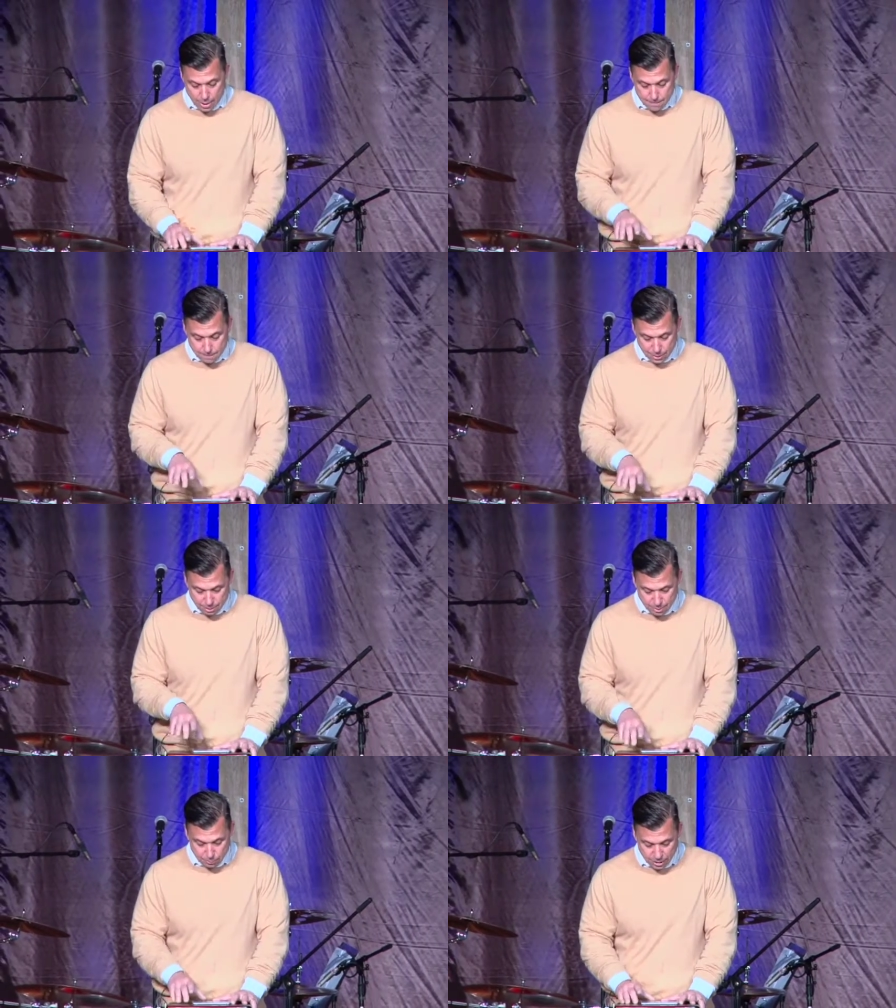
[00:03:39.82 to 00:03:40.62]
But let
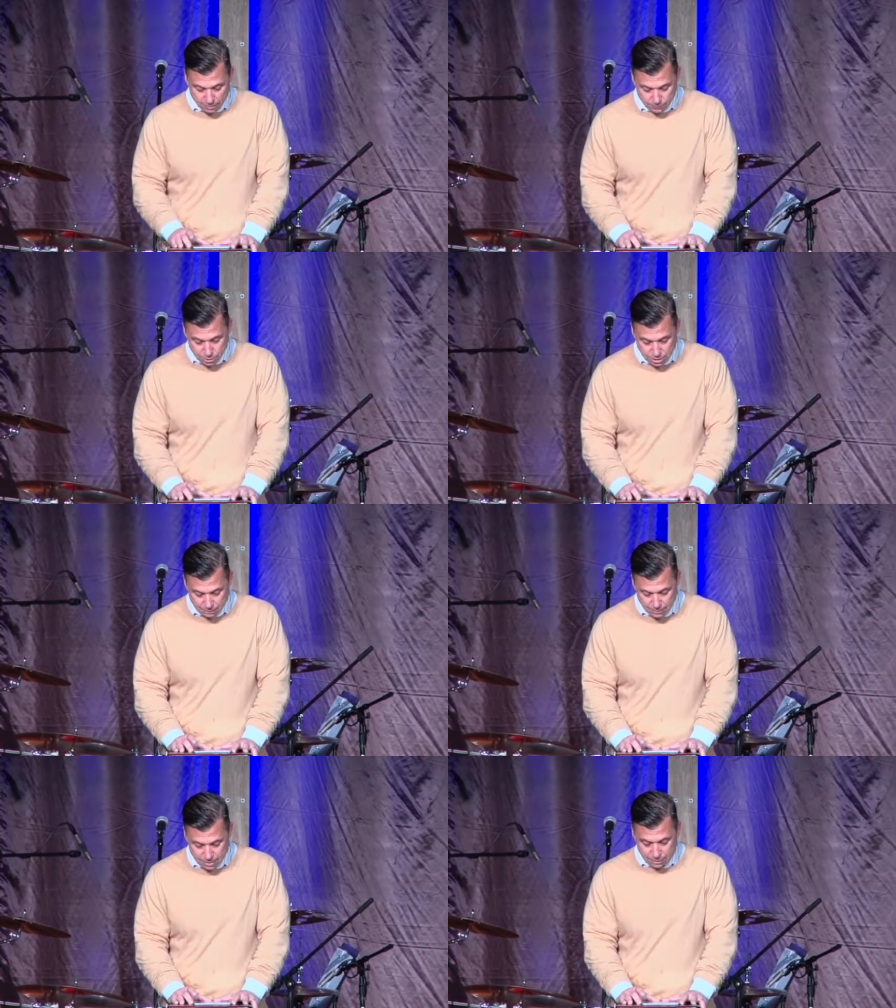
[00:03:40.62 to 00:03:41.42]
me read verse
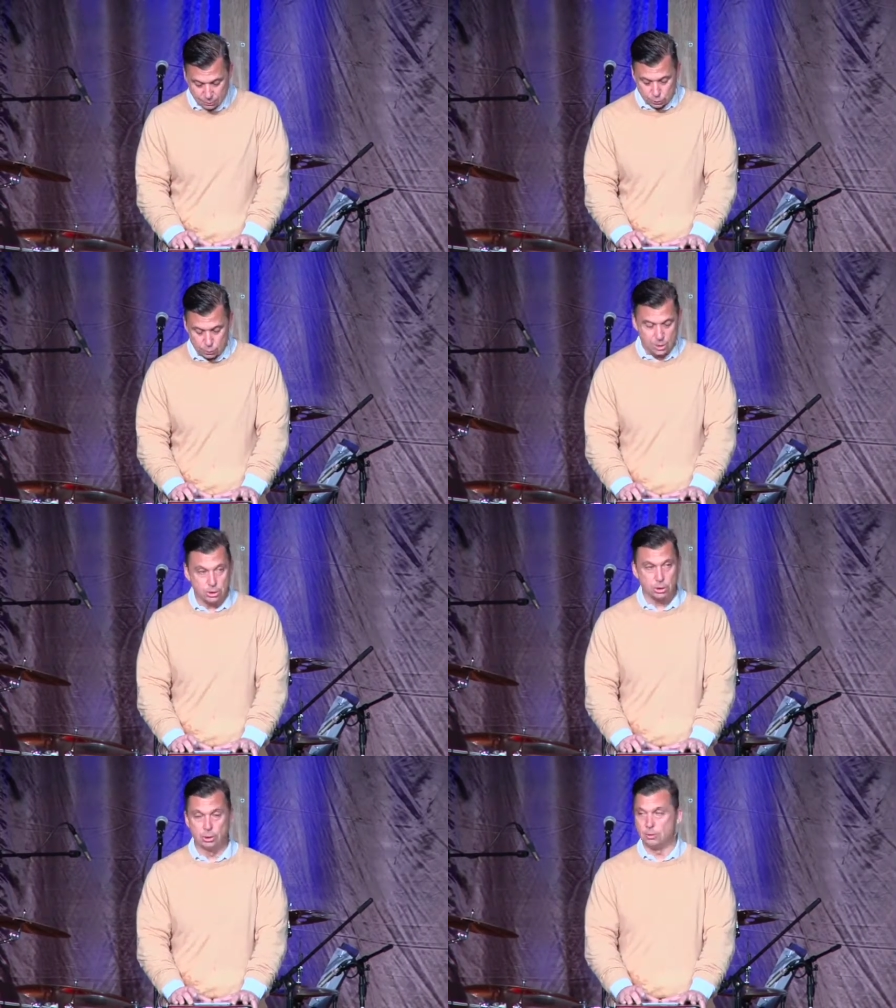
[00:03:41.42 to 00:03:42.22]
17 through
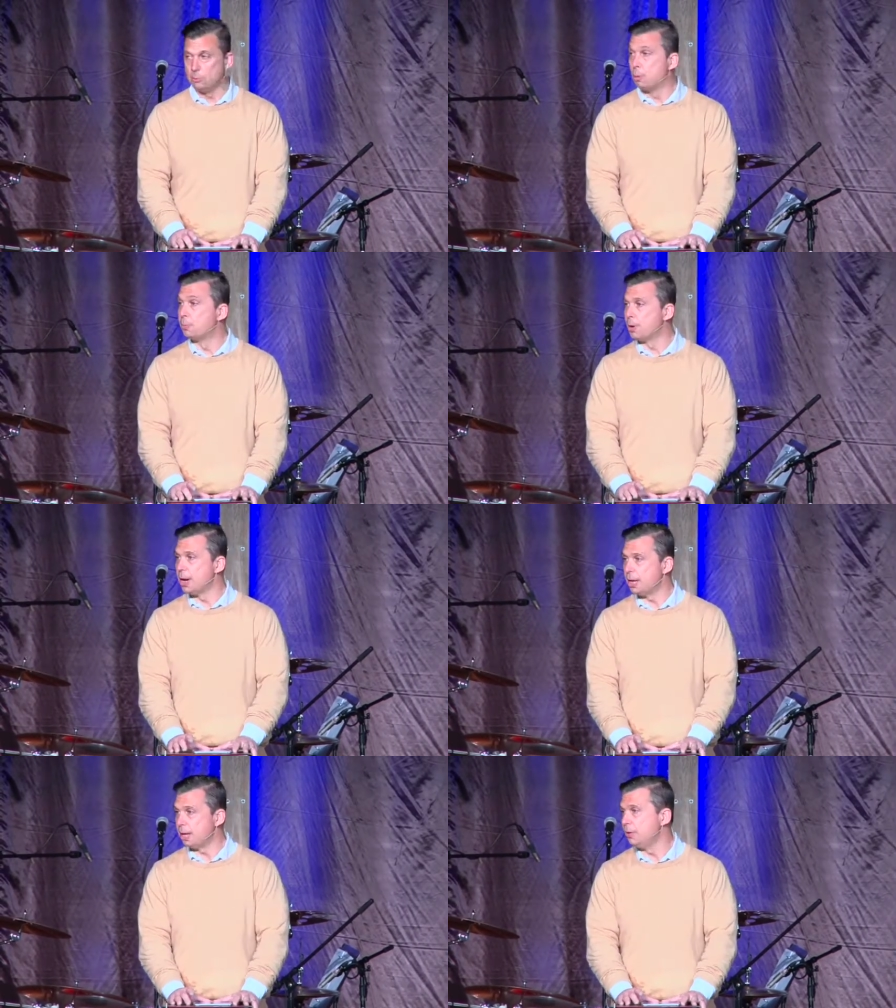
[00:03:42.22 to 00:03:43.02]
22, and then we'll
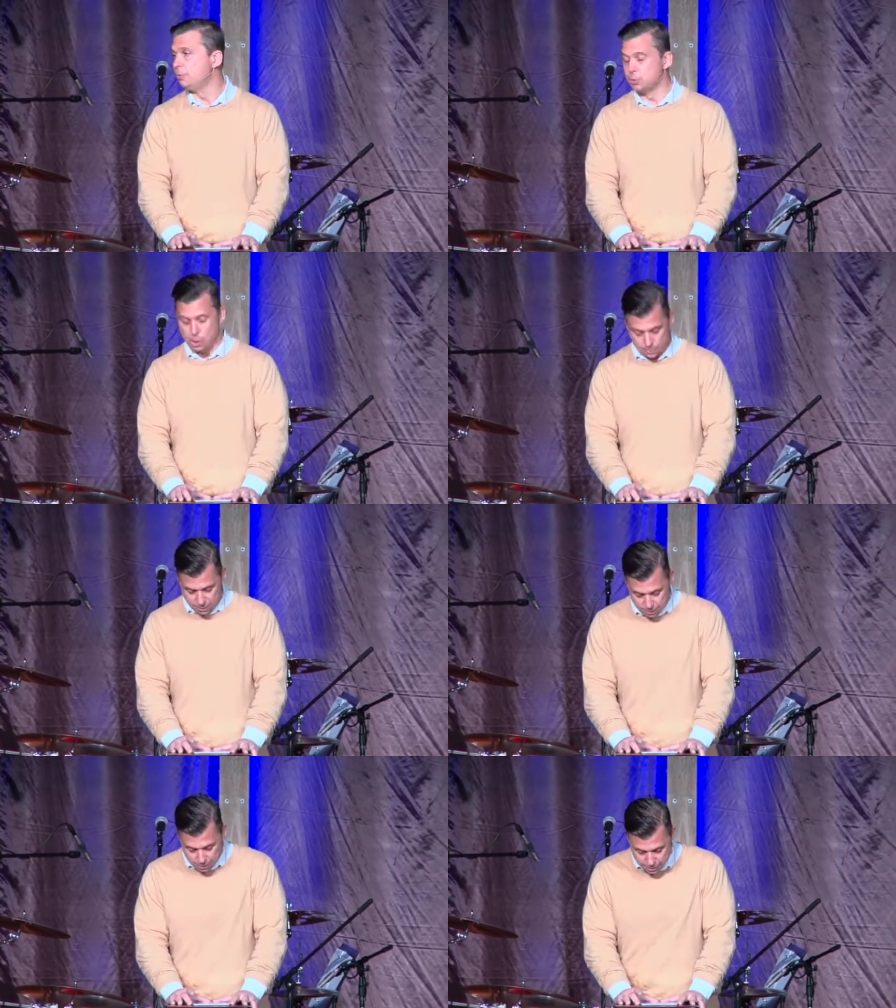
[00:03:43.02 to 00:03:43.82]
pray, and then we'll jump
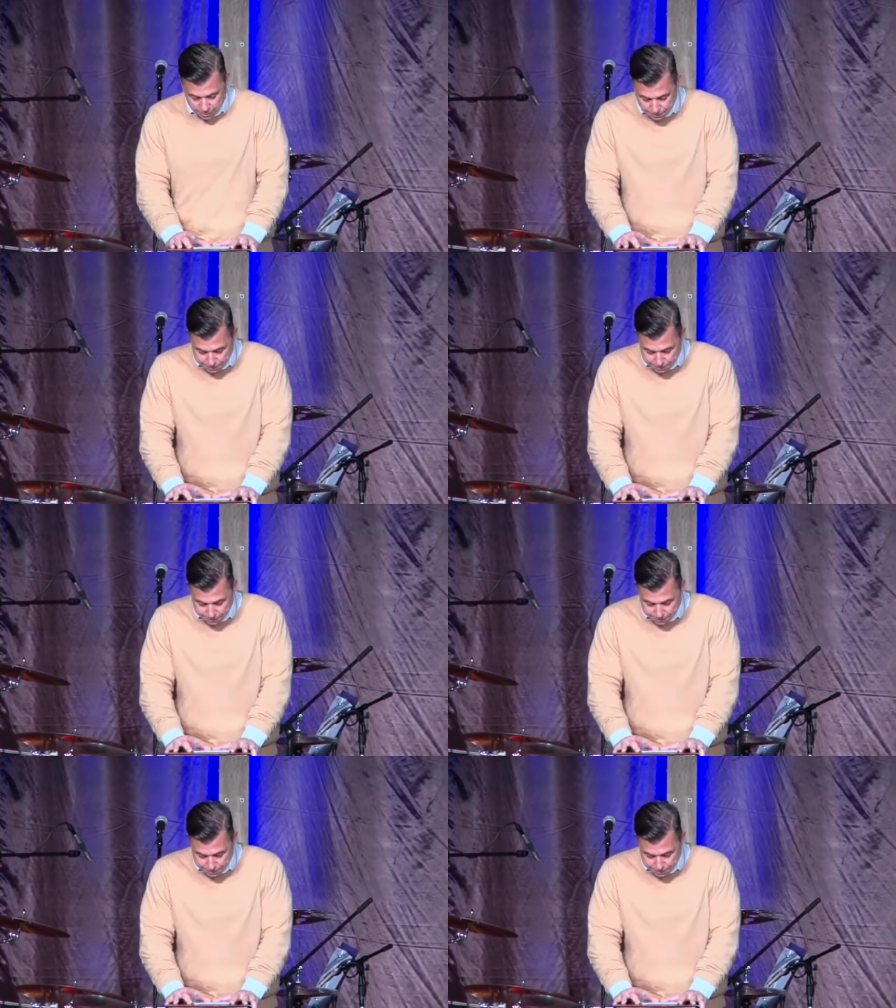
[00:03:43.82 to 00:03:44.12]
into this.